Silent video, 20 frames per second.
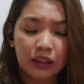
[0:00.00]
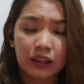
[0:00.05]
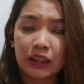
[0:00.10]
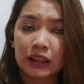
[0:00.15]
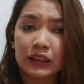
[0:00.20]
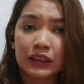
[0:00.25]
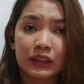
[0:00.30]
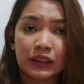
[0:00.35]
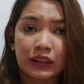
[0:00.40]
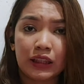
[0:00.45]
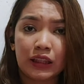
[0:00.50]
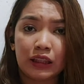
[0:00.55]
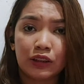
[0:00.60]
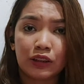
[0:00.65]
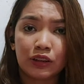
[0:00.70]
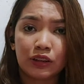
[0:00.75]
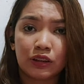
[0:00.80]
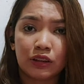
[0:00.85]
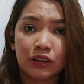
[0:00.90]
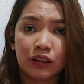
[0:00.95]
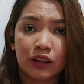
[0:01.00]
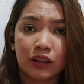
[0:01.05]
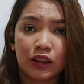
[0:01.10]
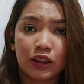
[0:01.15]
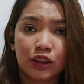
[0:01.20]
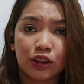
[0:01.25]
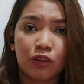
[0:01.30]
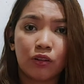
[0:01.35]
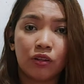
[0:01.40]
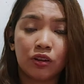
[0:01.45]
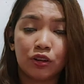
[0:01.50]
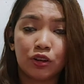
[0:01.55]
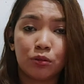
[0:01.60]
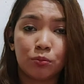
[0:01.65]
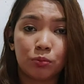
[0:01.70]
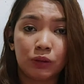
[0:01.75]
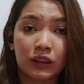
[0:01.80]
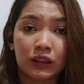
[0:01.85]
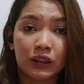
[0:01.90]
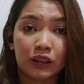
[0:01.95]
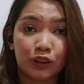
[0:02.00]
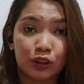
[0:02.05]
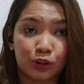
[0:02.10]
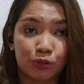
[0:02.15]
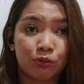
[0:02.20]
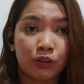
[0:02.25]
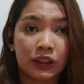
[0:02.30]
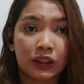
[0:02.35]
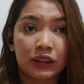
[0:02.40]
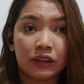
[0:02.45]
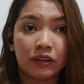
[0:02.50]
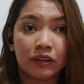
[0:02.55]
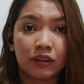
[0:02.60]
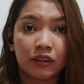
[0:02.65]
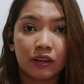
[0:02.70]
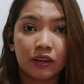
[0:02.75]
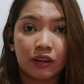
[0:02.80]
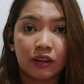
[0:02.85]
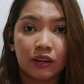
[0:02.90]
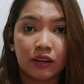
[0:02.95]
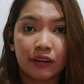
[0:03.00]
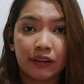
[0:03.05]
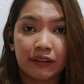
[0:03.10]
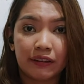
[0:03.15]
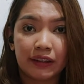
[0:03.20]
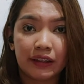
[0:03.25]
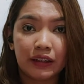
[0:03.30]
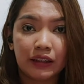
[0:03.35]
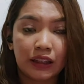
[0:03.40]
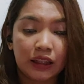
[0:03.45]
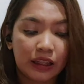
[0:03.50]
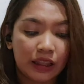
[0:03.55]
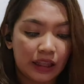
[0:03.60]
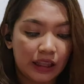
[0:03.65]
destination is going to be in Sweden, right?